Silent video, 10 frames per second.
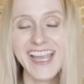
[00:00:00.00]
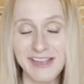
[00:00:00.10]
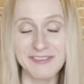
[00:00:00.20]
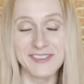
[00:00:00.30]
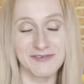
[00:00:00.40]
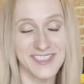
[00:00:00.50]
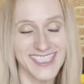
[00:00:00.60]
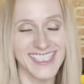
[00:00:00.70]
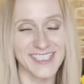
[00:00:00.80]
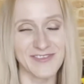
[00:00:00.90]
it was a
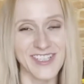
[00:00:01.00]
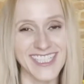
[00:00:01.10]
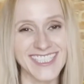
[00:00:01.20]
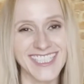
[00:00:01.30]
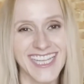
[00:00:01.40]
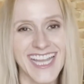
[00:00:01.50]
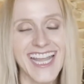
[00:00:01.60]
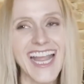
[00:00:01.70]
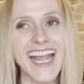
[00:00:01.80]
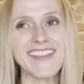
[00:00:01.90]
really good fridge.
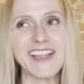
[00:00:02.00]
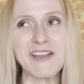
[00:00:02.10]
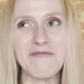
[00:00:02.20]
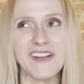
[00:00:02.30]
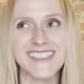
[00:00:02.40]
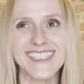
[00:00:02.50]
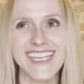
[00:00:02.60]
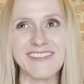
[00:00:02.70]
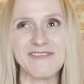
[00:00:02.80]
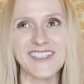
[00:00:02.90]
And then it
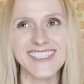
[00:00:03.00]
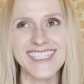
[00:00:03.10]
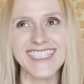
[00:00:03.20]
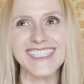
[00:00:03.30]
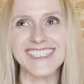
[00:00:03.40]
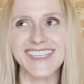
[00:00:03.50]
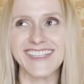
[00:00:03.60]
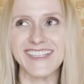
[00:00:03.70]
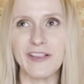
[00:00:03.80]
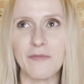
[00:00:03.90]
wasn't
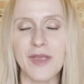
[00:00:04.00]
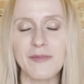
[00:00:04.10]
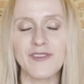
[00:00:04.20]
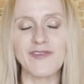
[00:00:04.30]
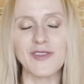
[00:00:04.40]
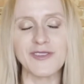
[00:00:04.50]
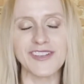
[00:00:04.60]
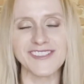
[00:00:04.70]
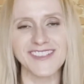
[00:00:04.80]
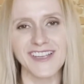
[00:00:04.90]
until maybe a few
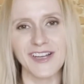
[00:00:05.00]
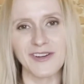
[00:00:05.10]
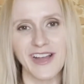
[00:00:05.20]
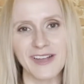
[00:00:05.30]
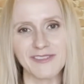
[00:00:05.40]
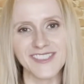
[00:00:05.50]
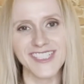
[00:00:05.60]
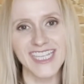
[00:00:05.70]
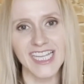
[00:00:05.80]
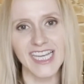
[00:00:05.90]
years ago I was
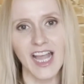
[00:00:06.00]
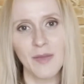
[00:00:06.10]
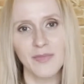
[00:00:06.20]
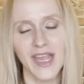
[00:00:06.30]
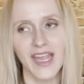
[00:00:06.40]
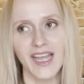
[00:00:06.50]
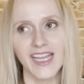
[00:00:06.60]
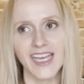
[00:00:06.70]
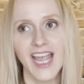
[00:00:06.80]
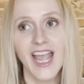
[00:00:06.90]
looking it up,
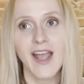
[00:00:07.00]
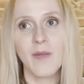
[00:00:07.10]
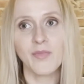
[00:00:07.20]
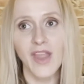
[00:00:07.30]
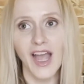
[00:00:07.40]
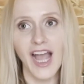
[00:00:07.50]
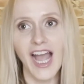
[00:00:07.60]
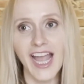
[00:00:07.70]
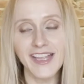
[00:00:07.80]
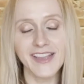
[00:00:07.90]
and
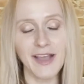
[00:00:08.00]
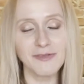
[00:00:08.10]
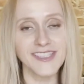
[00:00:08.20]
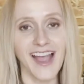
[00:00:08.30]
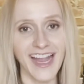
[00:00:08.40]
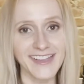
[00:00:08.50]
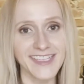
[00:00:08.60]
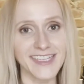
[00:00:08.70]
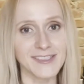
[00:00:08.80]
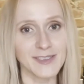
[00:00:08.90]
that was
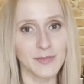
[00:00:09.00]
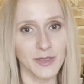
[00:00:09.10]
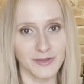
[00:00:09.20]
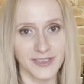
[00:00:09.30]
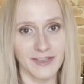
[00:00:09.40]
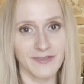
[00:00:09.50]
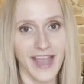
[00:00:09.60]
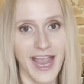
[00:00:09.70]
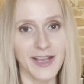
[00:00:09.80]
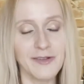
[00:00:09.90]
highly explosive,
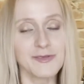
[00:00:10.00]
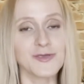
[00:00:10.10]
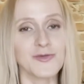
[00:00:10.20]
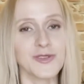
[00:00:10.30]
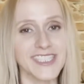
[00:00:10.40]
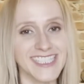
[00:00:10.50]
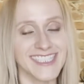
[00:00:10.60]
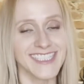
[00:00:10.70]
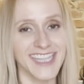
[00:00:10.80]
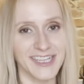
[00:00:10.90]
and that was really
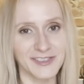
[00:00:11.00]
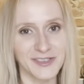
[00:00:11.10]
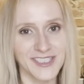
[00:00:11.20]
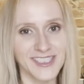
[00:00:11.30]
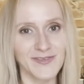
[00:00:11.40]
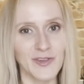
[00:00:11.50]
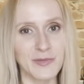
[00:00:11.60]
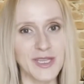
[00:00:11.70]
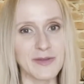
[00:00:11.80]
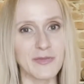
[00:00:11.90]
dangerous for
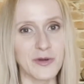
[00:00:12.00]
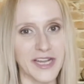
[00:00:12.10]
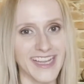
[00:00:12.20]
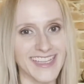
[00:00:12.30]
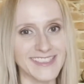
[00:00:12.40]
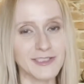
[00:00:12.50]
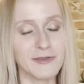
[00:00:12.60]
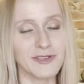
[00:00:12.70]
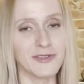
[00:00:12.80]
me to bring into a